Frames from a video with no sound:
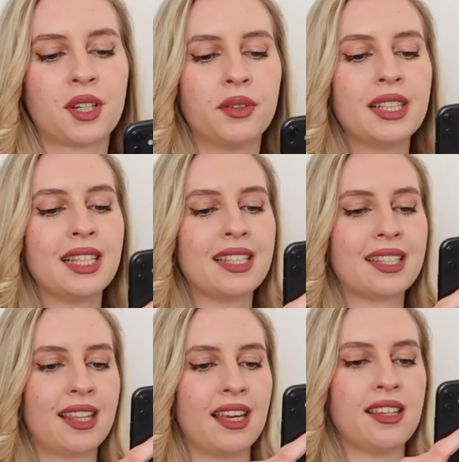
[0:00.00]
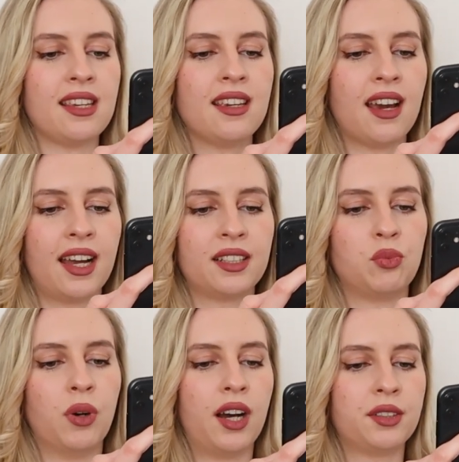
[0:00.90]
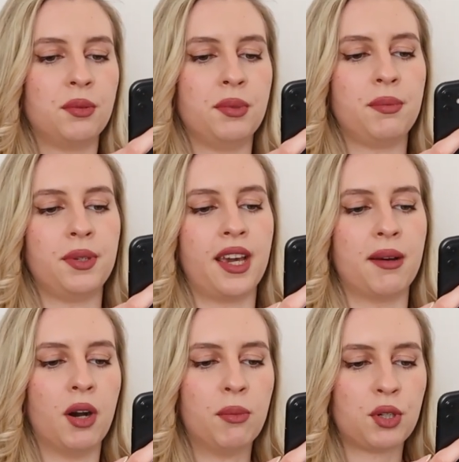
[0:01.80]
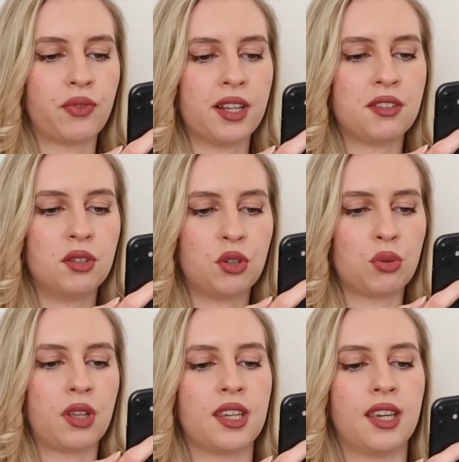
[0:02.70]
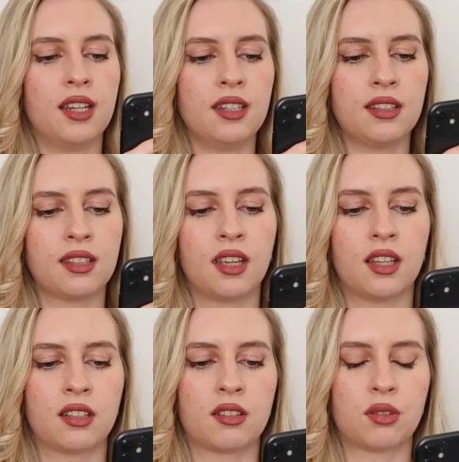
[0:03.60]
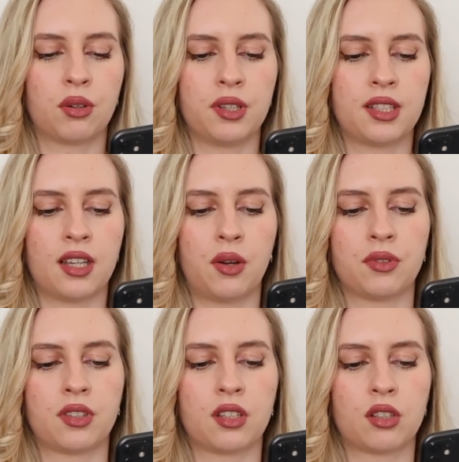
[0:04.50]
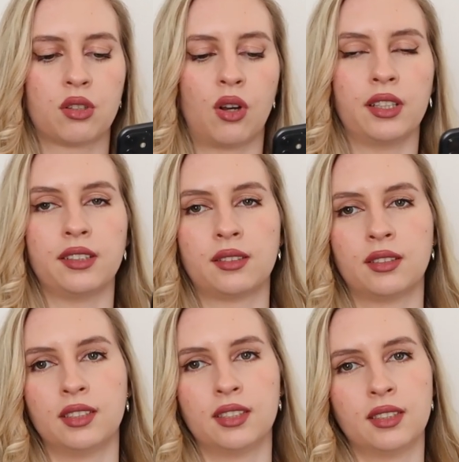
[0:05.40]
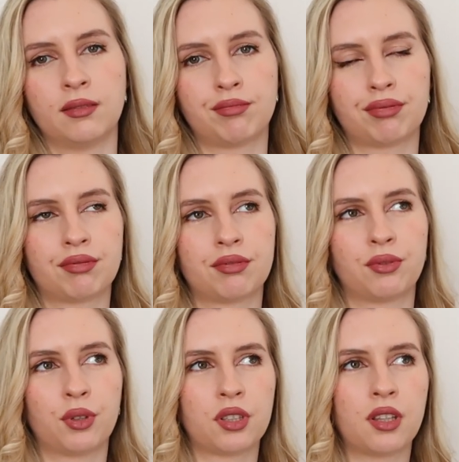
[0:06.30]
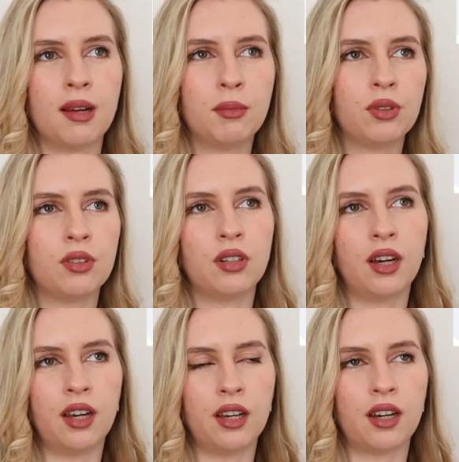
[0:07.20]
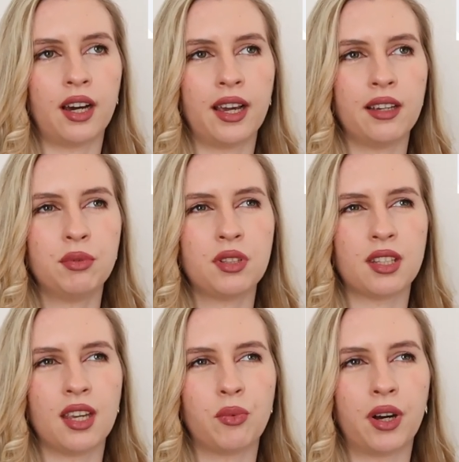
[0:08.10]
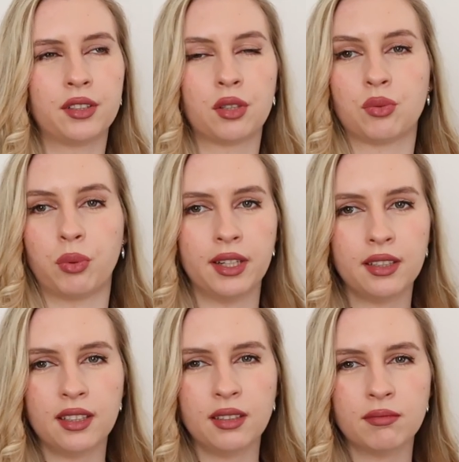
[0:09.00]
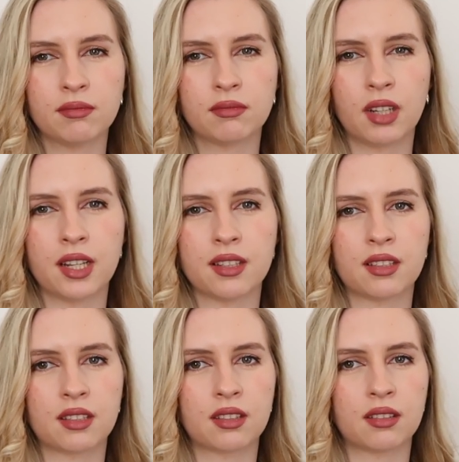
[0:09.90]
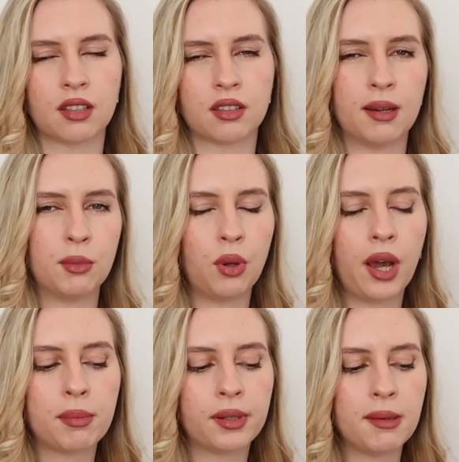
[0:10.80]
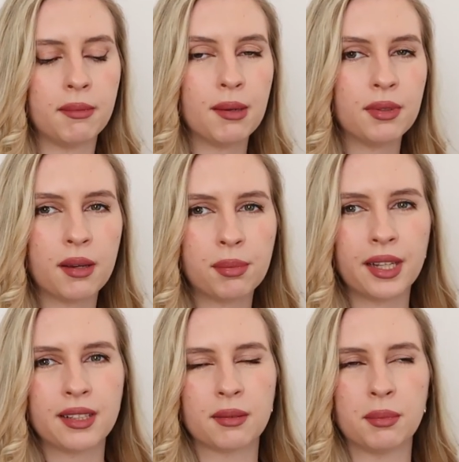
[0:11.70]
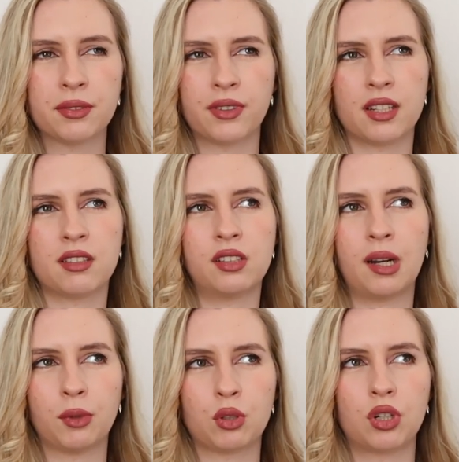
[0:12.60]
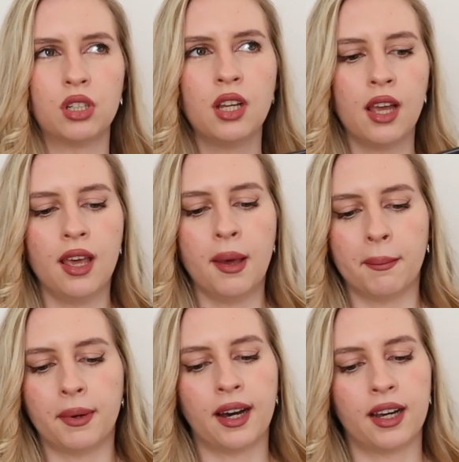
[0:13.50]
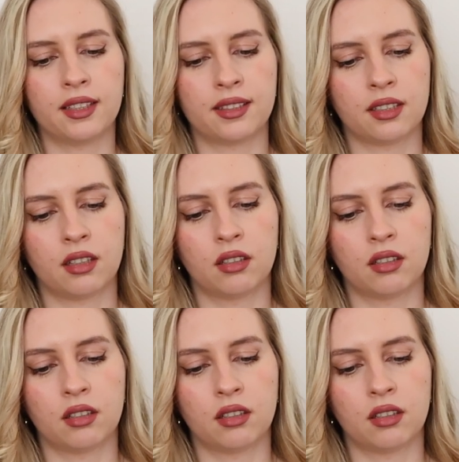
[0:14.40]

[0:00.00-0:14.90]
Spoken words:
currently steady at 100 BPM. How much faster should I get it so it sounds solid? For tremolo, I would say 120. It's the tremolo I play. Maybe I play it a bit faster, I'm not sure. But